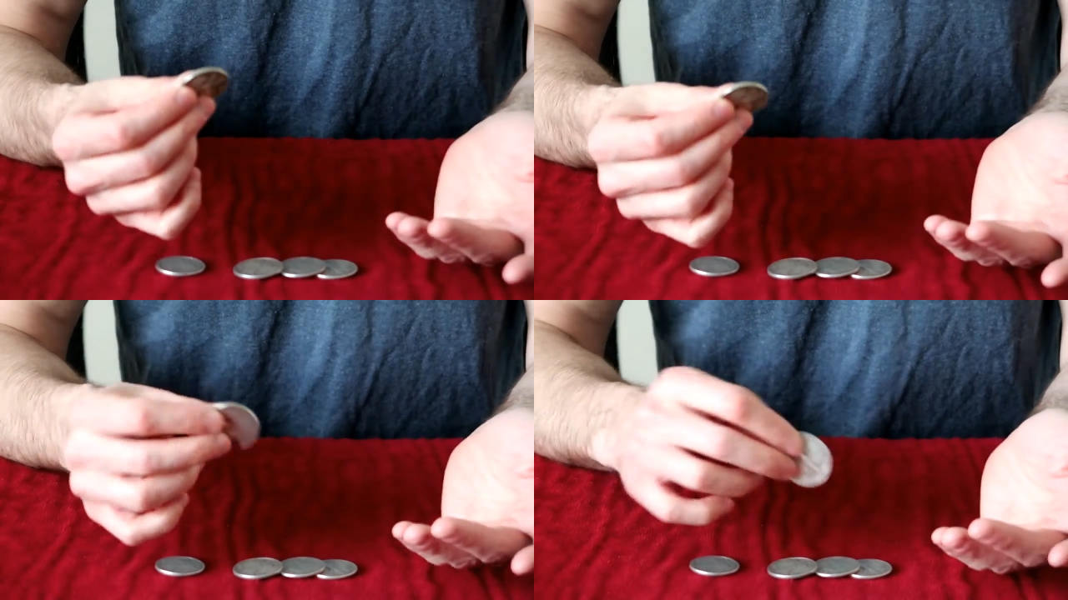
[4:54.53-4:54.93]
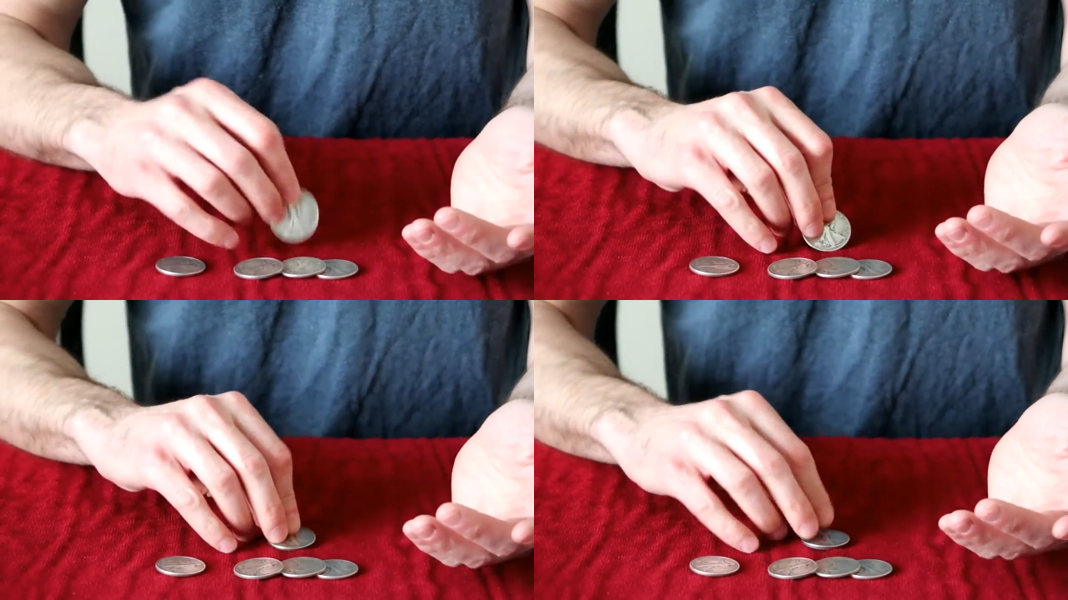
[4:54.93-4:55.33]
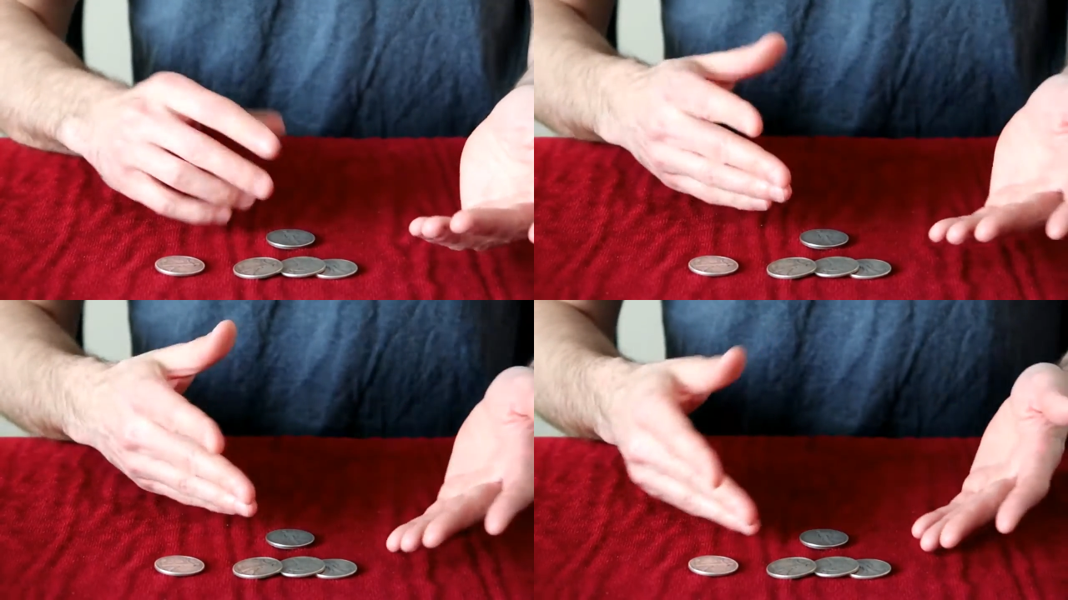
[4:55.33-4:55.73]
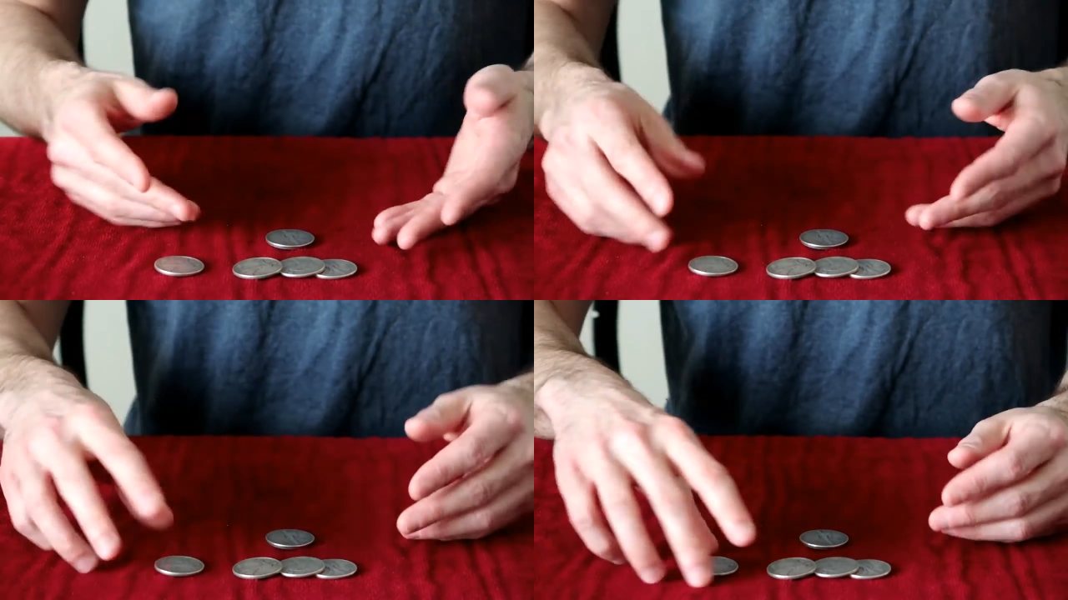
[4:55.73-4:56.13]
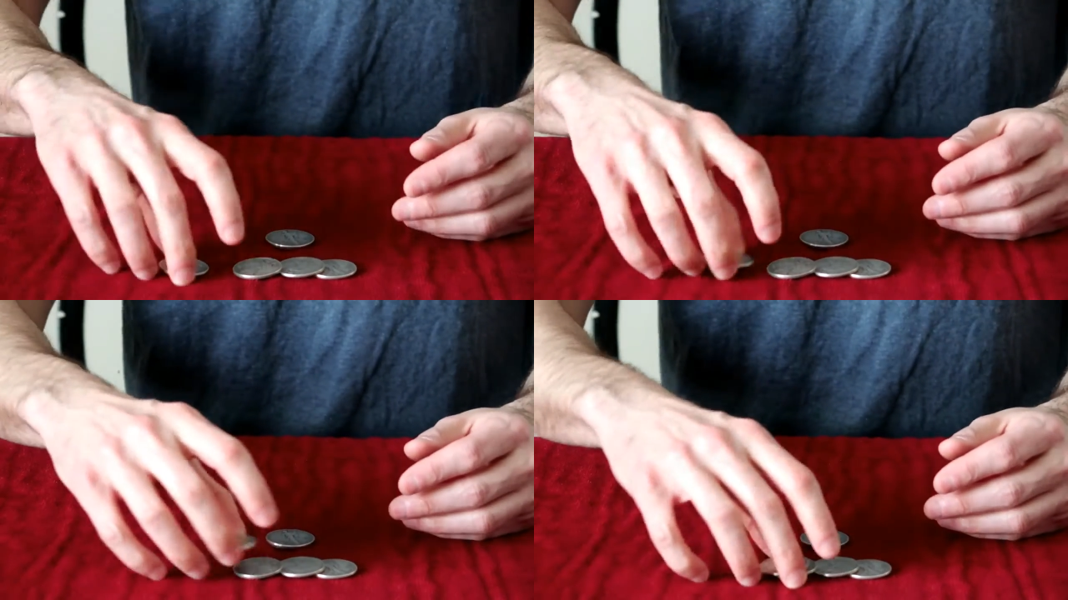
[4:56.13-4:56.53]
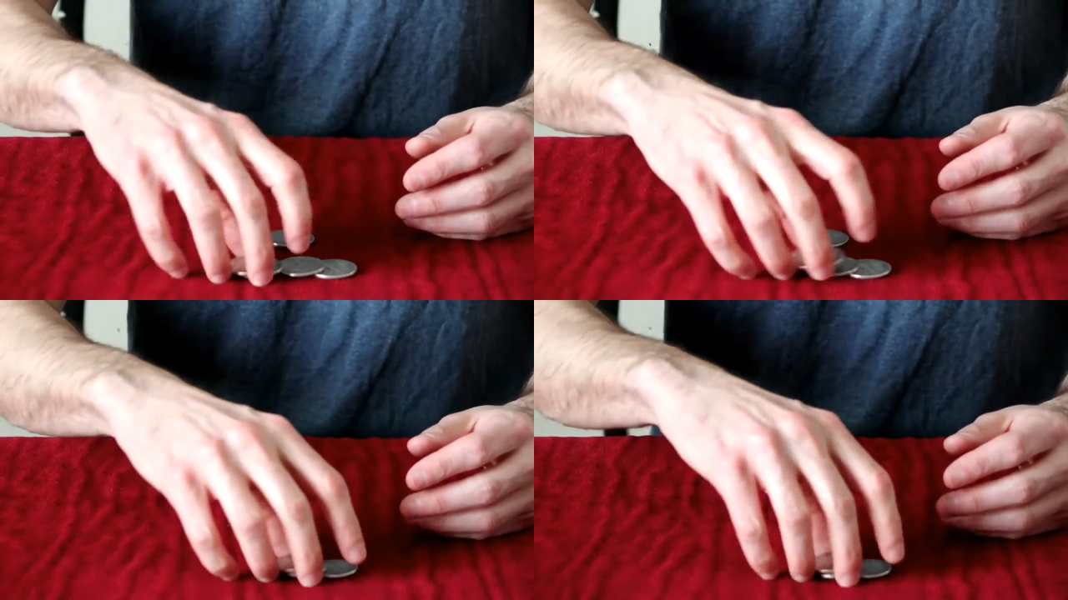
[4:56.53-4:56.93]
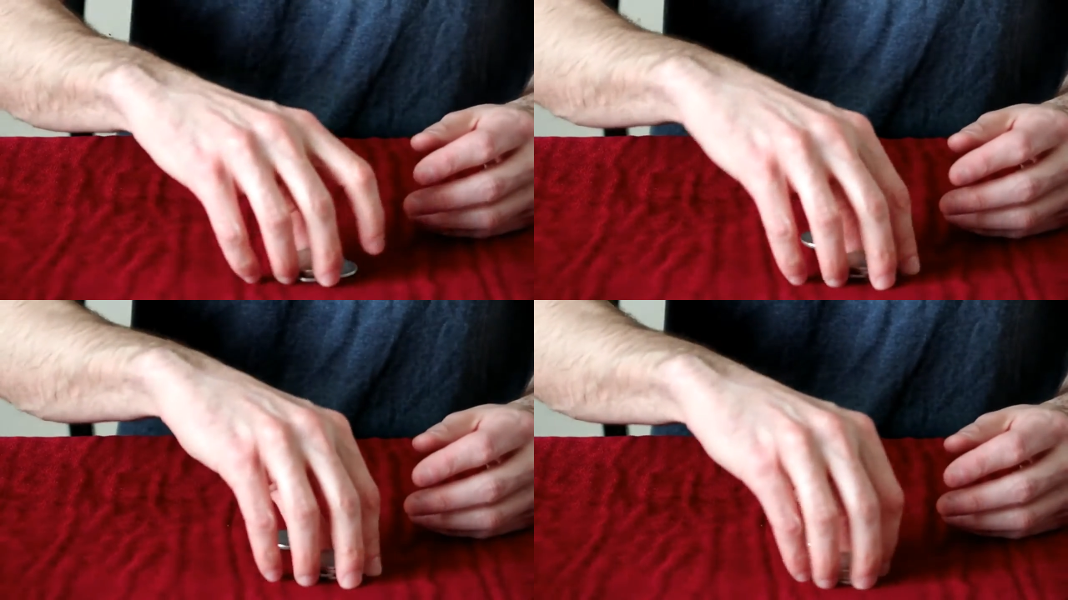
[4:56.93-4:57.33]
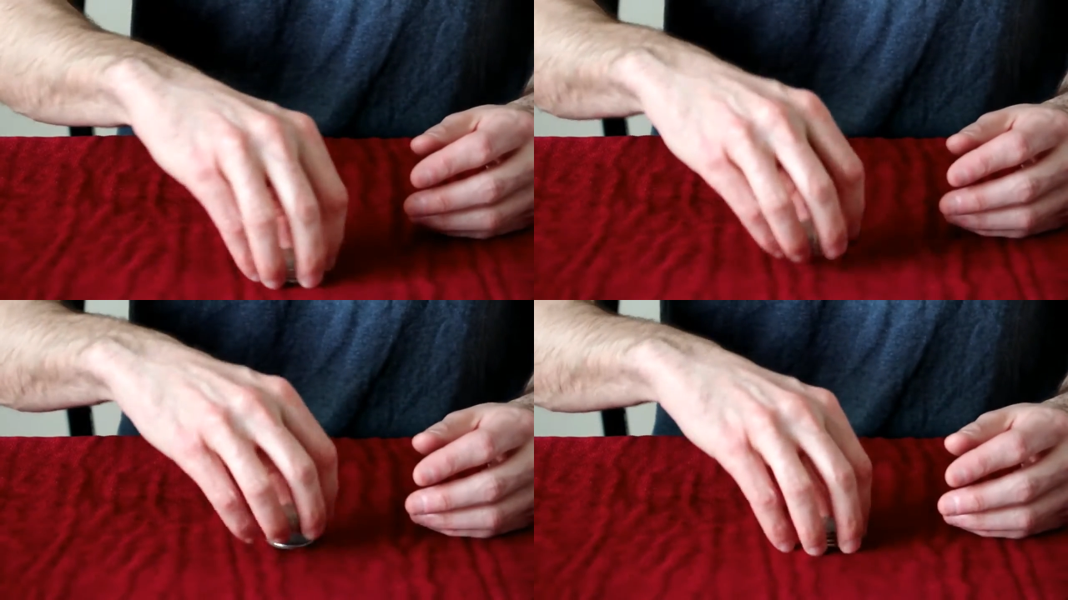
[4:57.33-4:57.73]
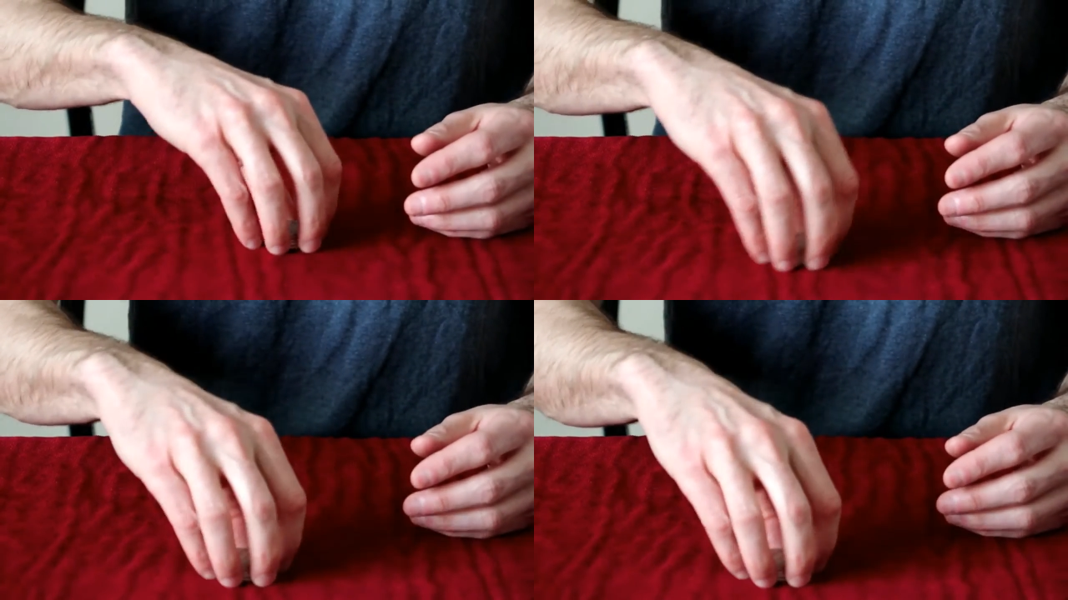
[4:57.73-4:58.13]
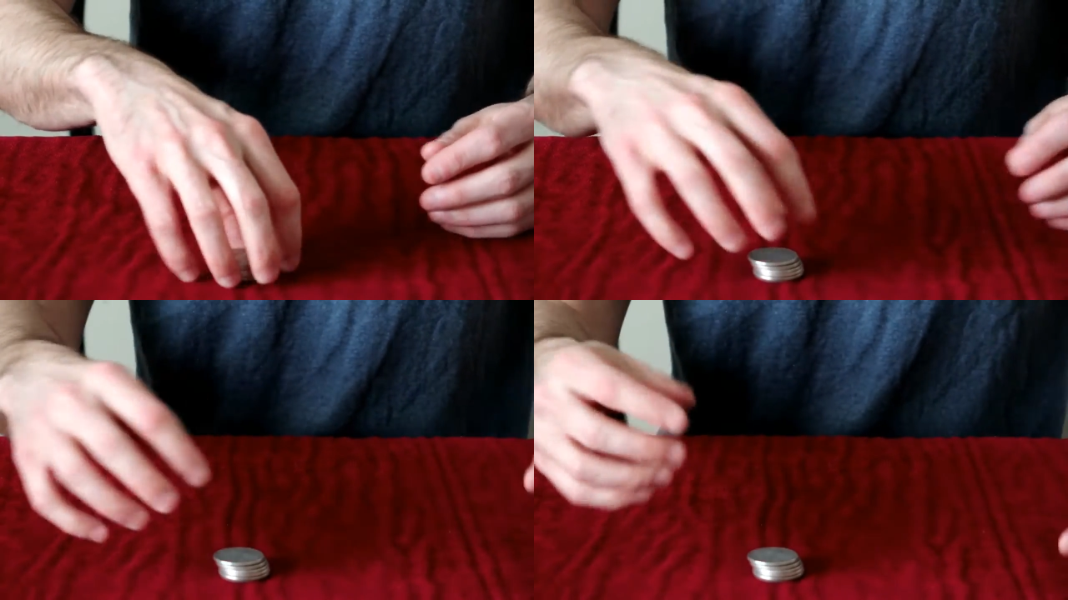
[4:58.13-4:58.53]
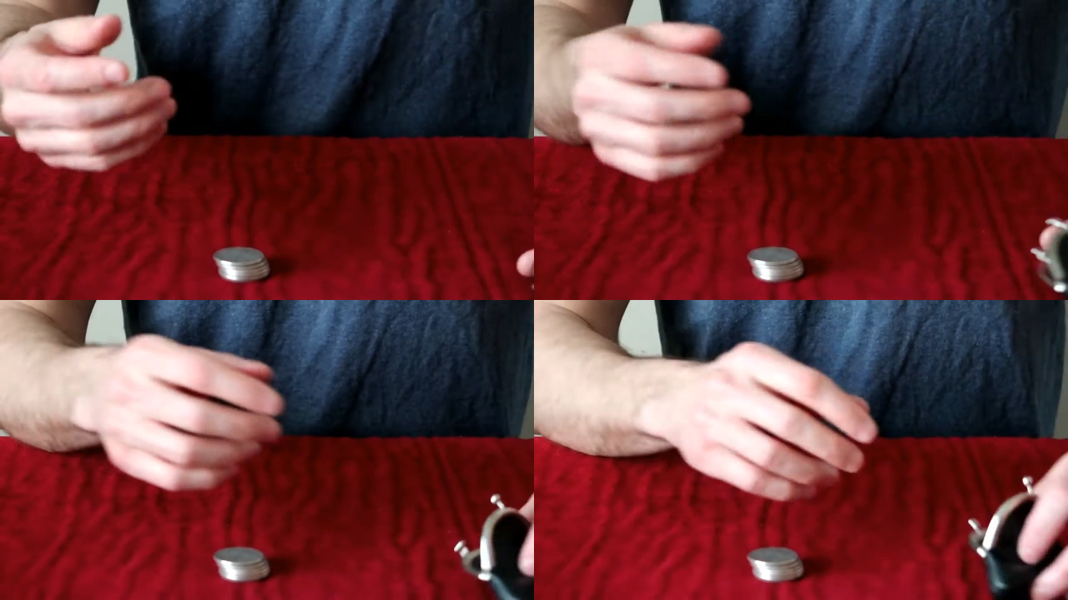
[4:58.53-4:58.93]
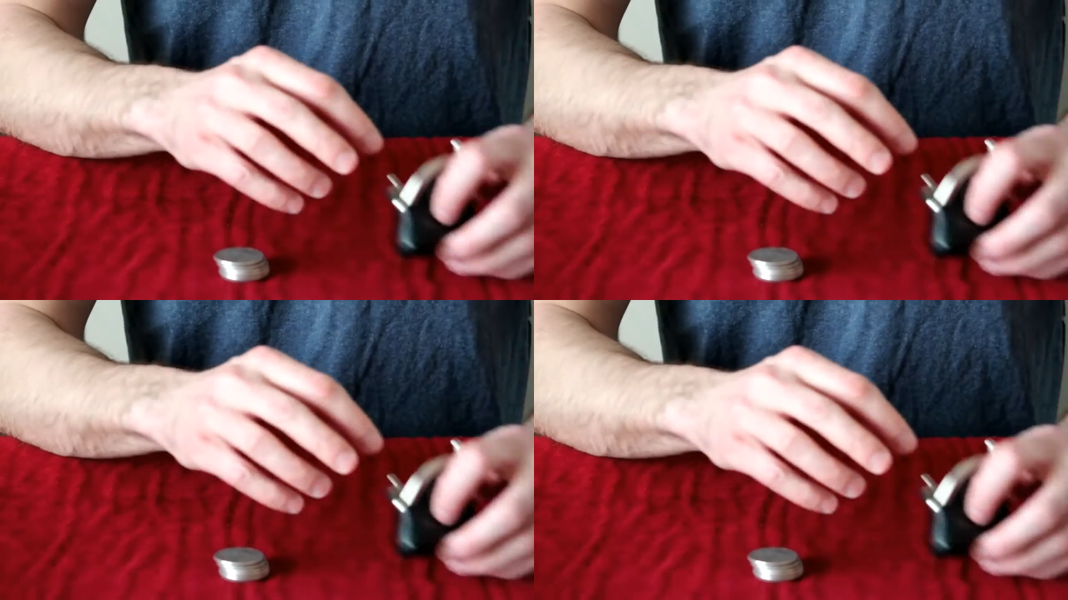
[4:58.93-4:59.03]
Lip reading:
[unreadable: no face in view]